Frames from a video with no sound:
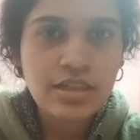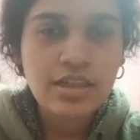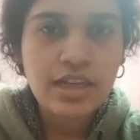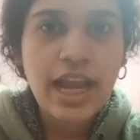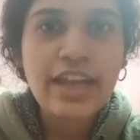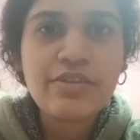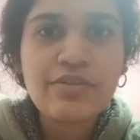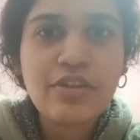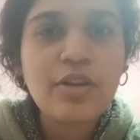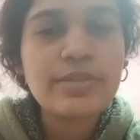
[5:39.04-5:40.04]
I
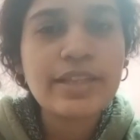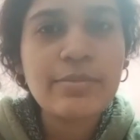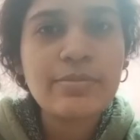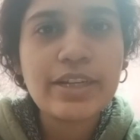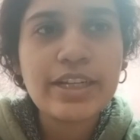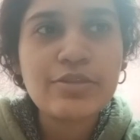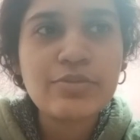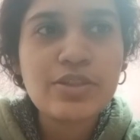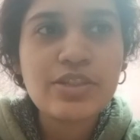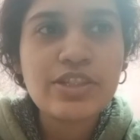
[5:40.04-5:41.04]
informed them when it
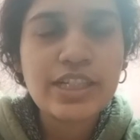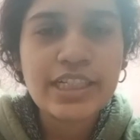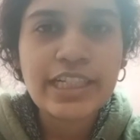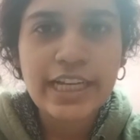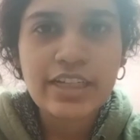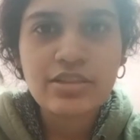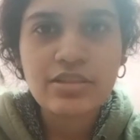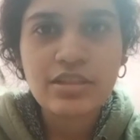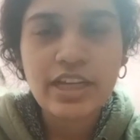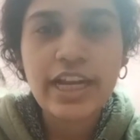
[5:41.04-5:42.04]
was really late
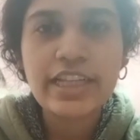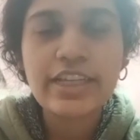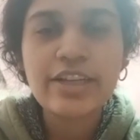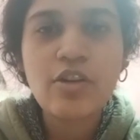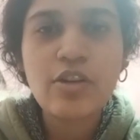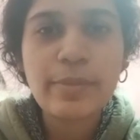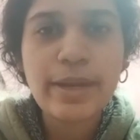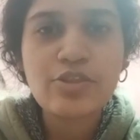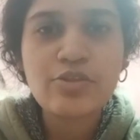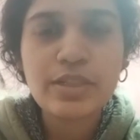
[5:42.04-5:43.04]
and they got
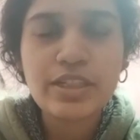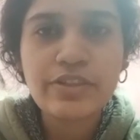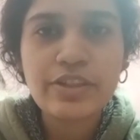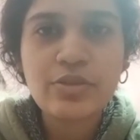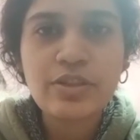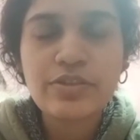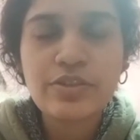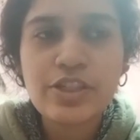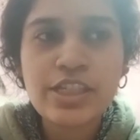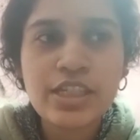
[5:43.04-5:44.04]
back to me even though it
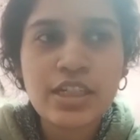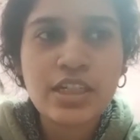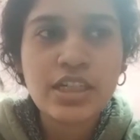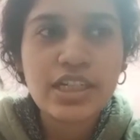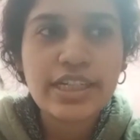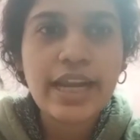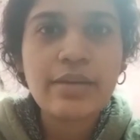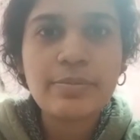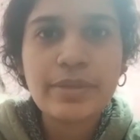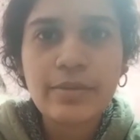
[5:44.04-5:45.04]
was 10
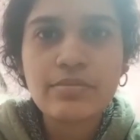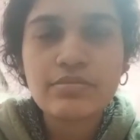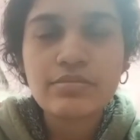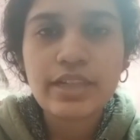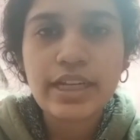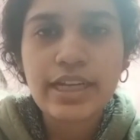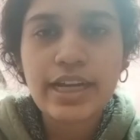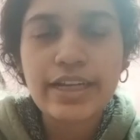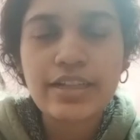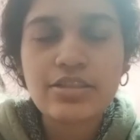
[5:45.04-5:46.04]
p.m. at
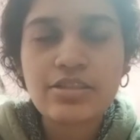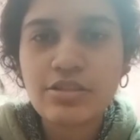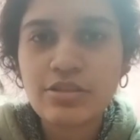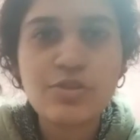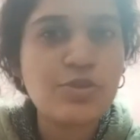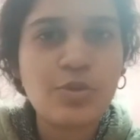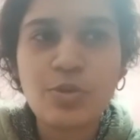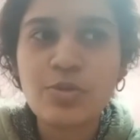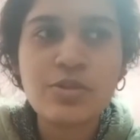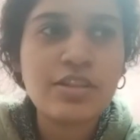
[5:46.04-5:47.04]
night. So,
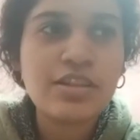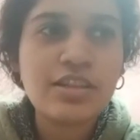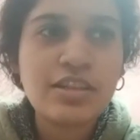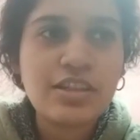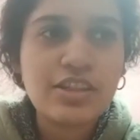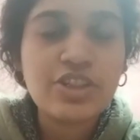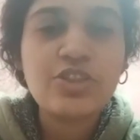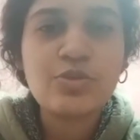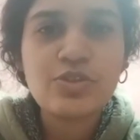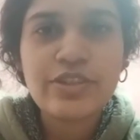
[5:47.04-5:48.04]

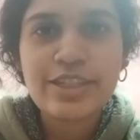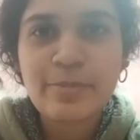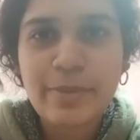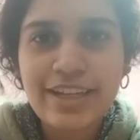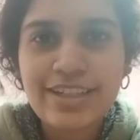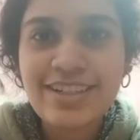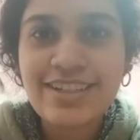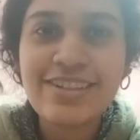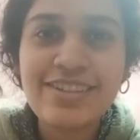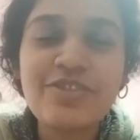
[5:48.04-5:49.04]
huge respect
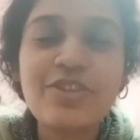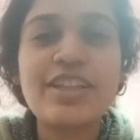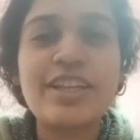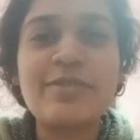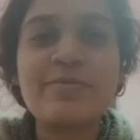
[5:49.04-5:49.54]
for them.